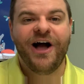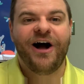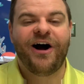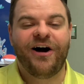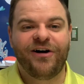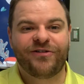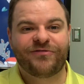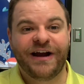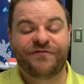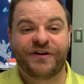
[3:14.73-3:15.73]
All
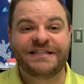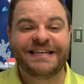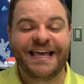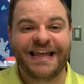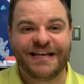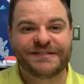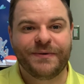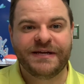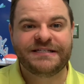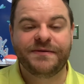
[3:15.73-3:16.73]
right, friends, it is
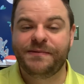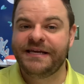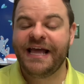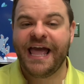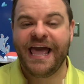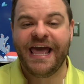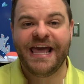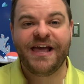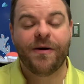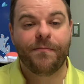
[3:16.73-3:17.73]
going to be
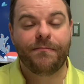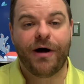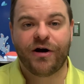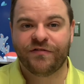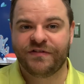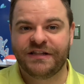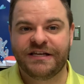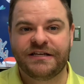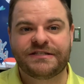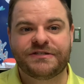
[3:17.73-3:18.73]
a
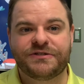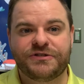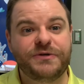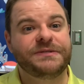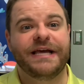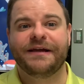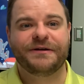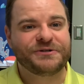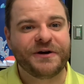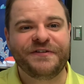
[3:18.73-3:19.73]
marvelous Tuesday,
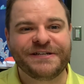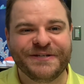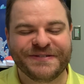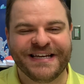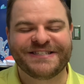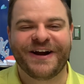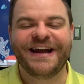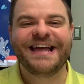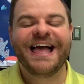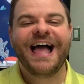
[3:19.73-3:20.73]
a terrific Tuesday,
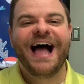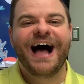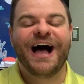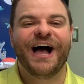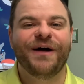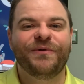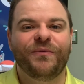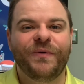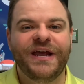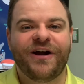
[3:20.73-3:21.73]
sorry.
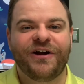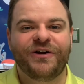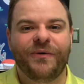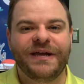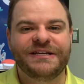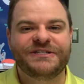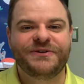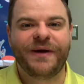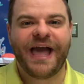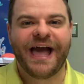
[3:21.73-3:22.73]
We are going
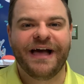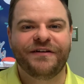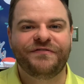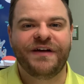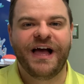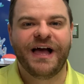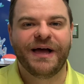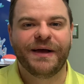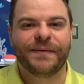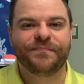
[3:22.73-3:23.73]
to
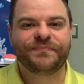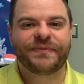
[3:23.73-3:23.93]
have...